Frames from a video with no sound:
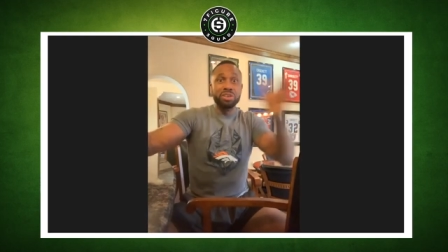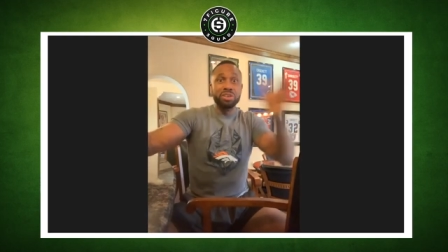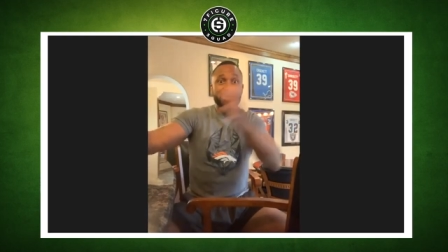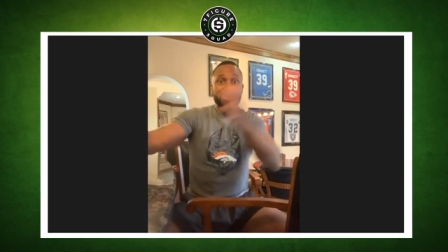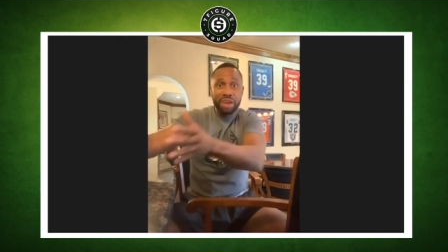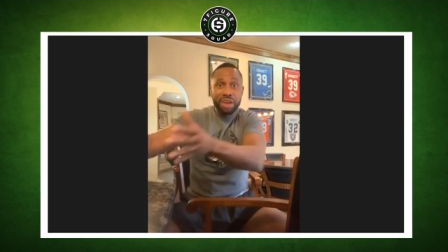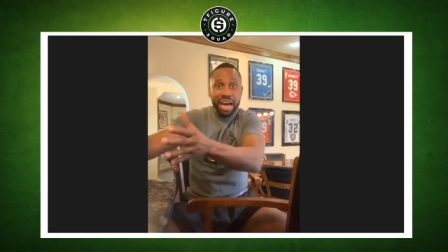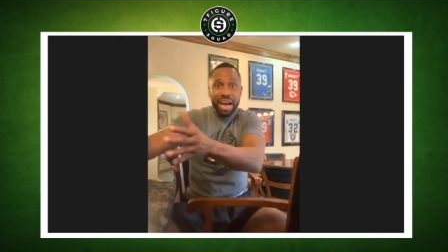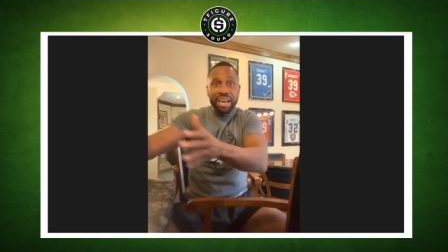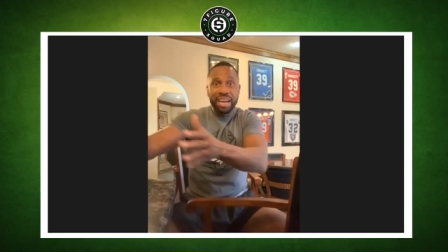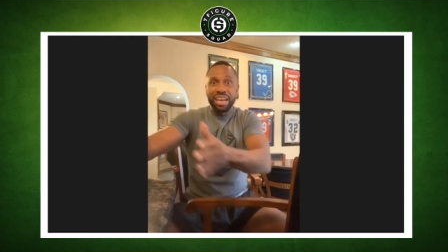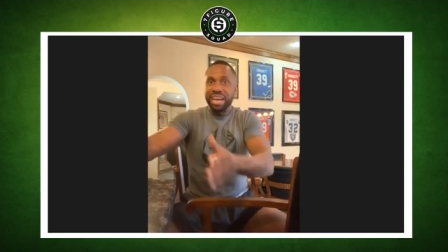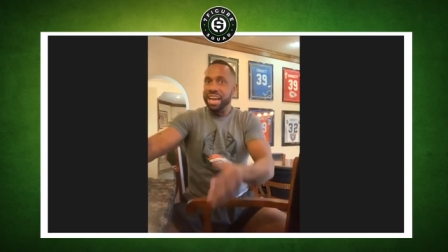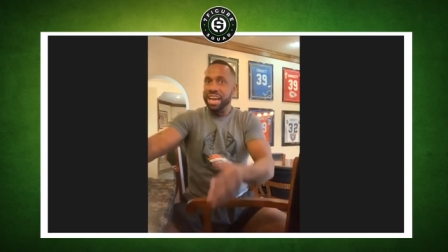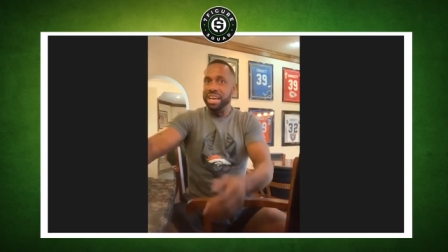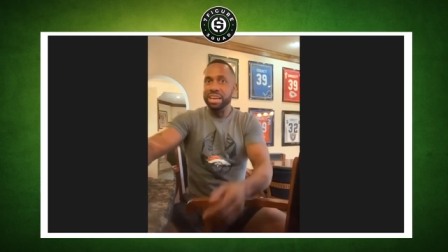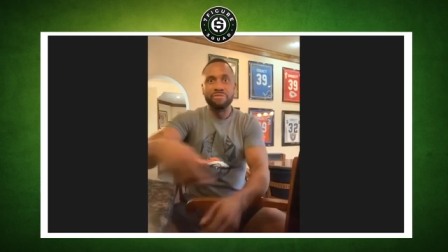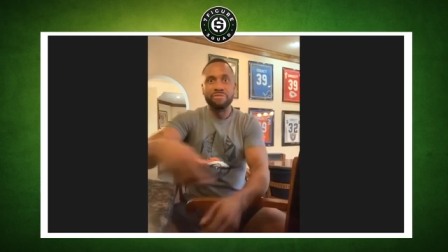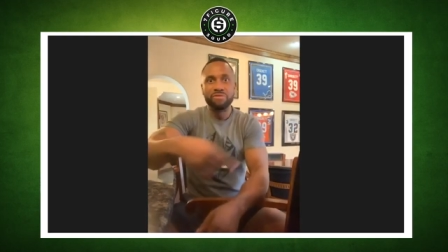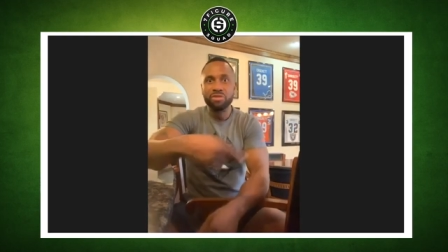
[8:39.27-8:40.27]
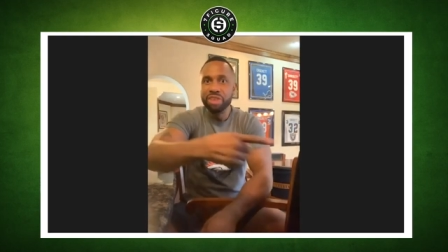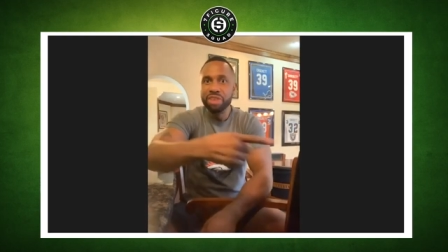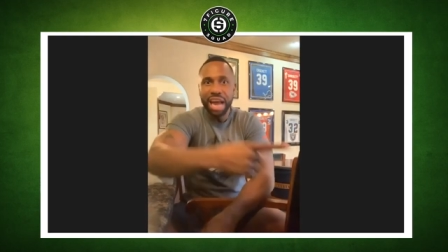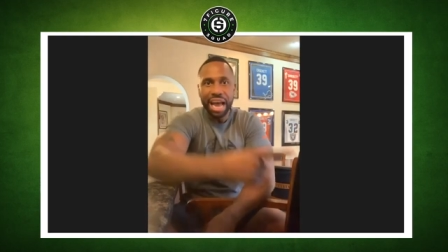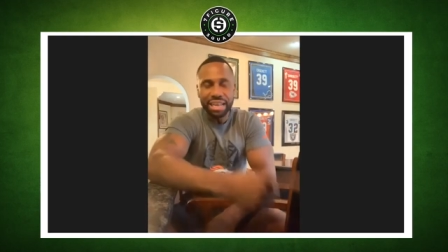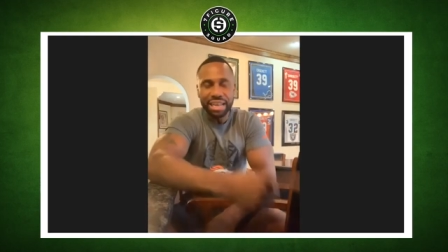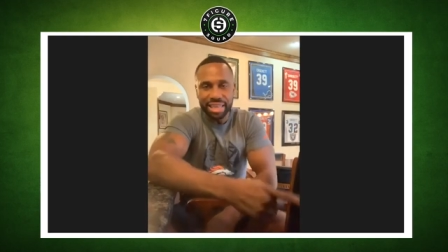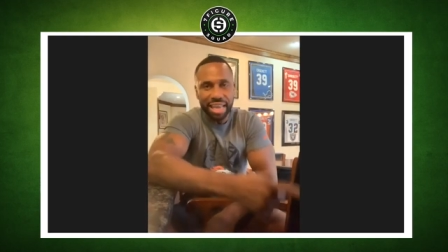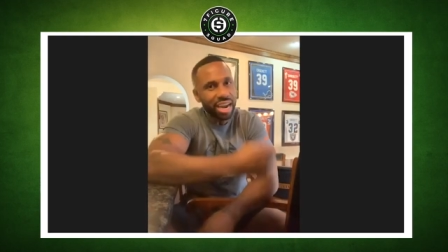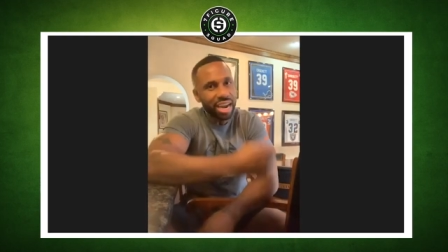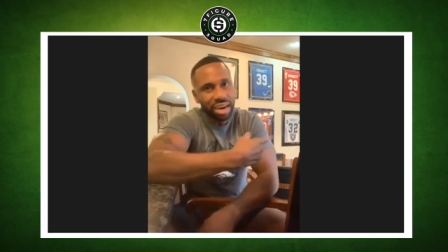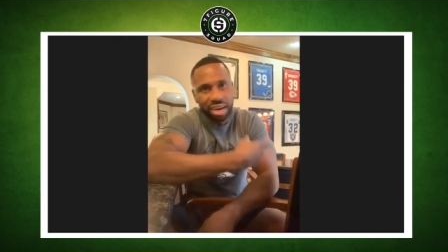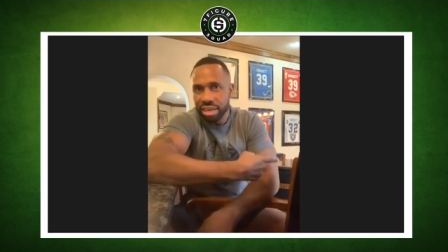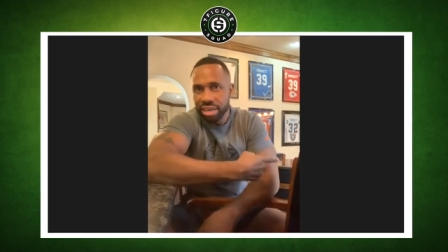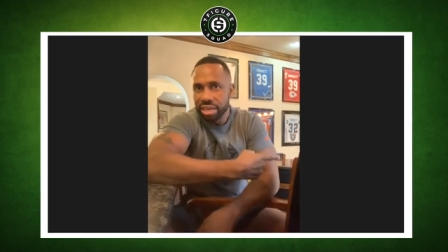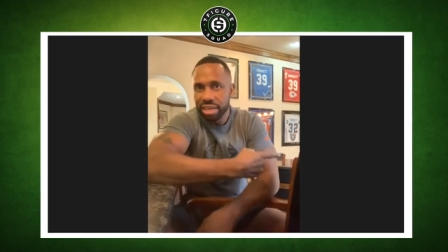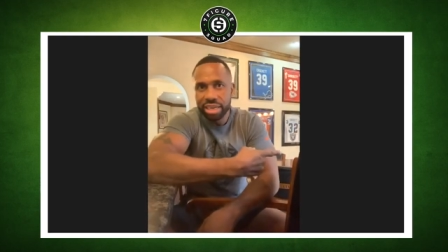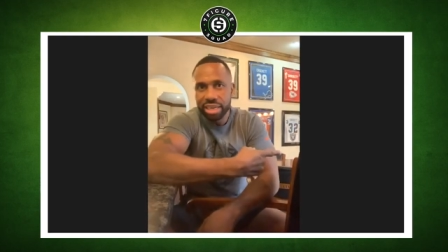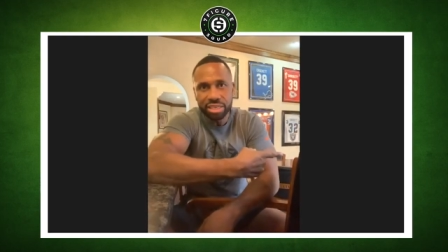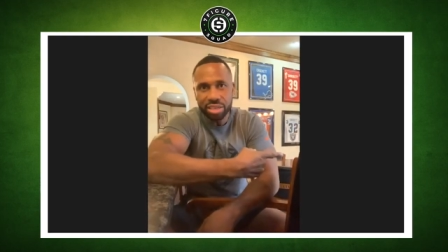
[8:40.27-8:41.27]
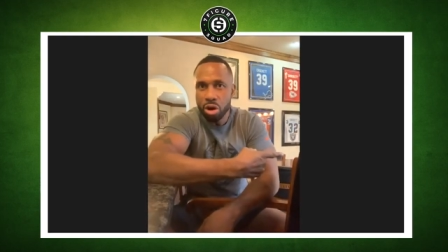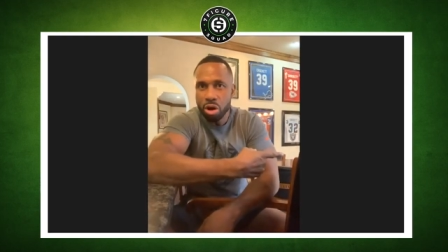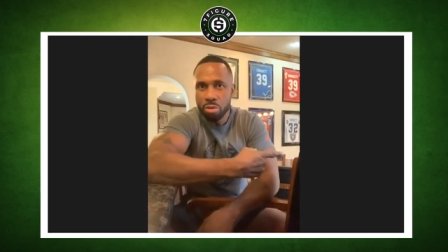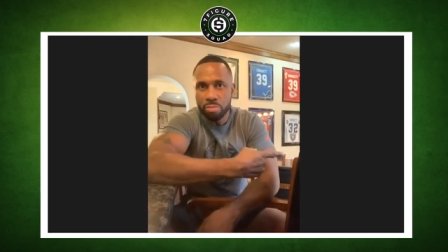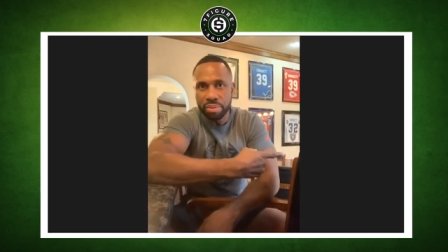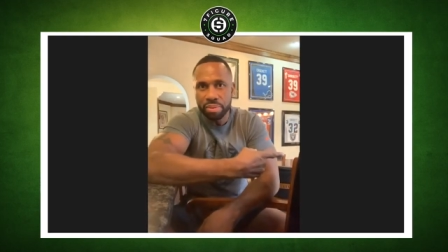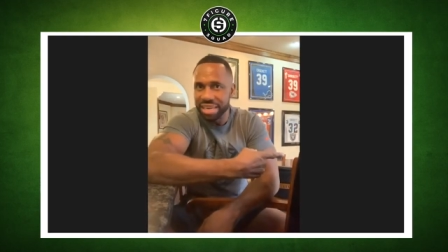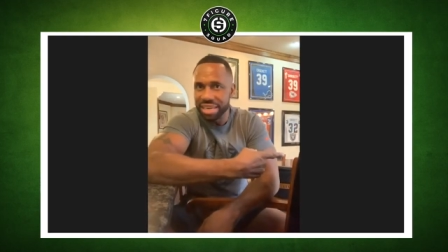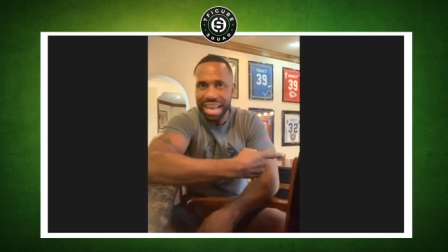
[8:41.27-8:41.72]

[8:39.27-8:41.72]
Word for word: You got, and if you're not there, it's open.